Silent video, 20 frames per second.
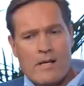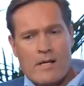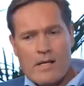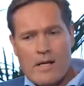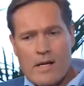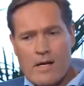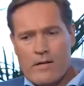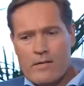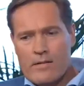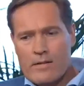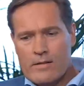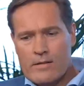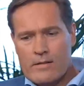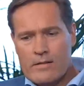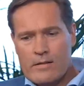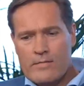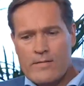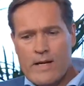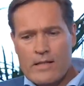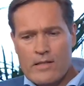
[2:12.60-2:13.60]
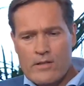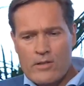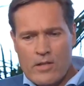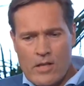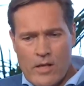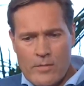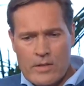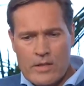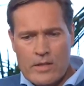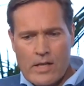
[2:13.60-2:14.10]
Well, the science behind it,
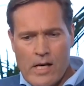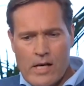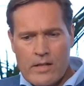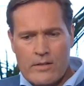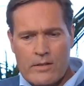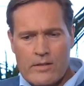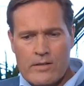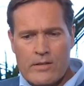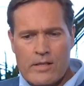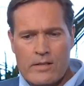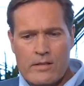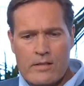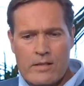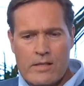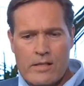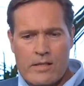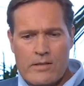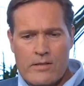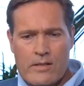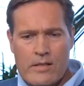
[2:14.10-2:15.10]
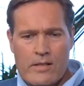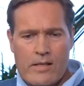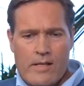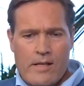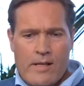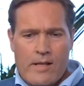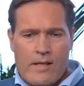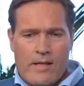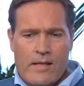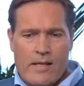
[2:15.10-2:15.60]
first of all, and
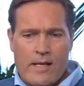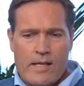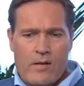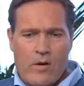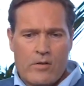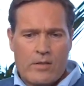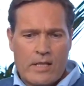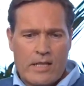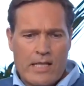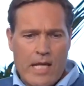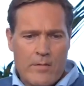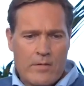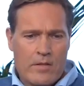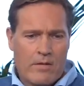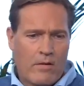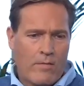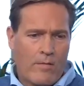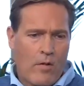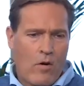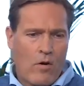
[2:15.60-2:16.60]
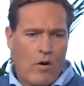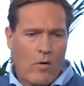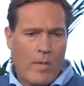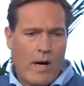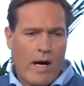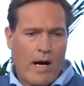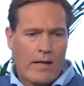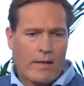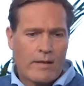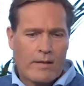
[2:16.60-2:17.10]
also the claims that we may
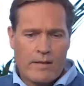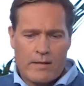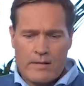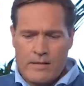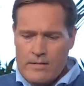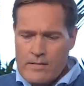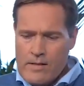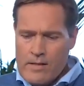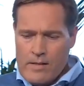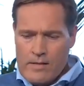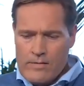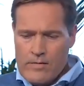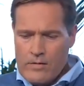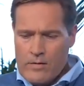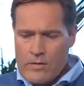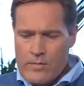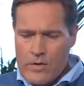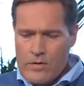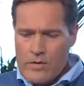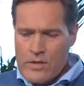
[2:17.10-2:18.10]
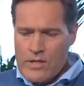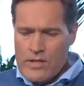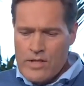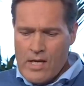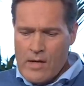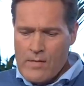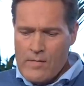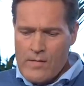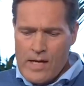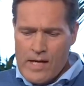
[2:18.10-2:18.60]
make, that it
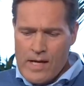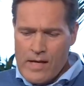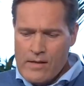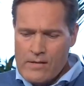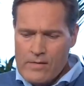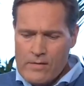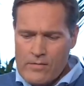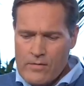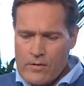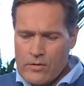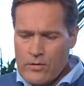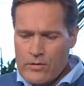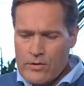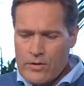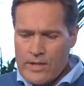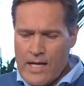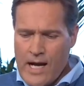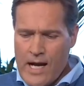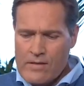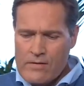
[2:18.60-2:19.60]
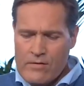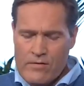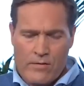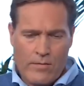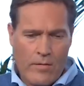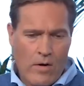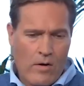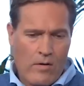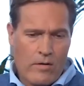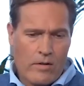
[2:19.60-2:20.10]
works for the immune system,
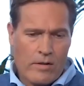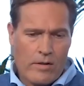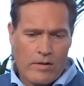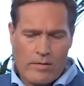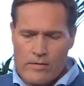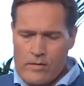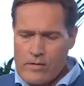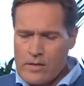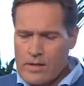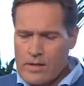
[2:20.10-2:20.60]
for